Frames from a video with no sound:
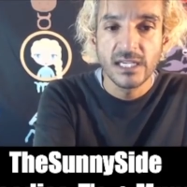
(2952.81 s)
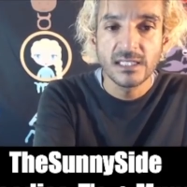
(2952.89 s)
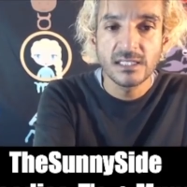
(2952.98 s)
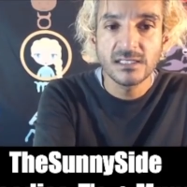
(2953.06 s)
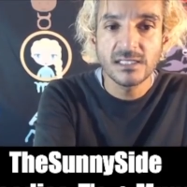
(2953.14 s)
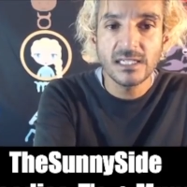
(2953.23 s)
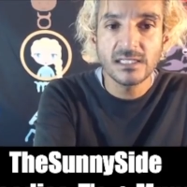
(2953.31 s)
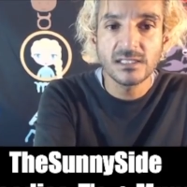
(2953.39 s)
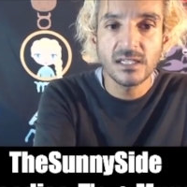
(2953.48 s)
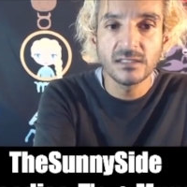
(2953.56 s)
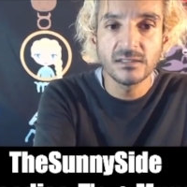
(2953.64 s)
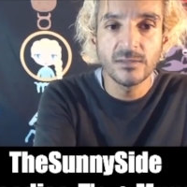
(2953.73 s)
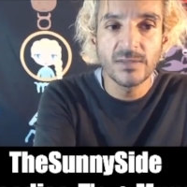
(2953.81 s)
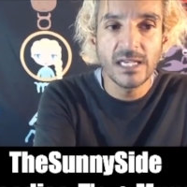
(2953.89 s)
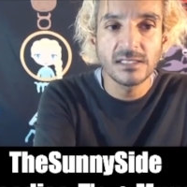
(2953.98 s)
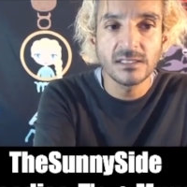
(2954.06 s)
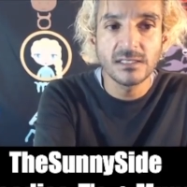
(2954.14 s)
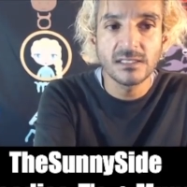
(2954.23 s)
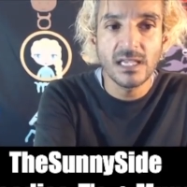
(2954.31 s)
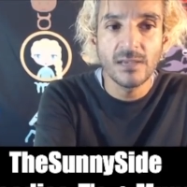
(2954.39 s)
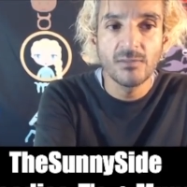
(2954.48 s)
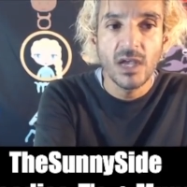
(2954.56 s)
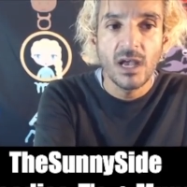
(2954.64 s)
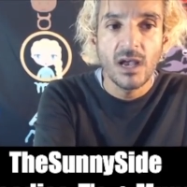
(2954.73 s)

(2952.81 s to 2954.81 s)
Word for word: that sex seldom has the same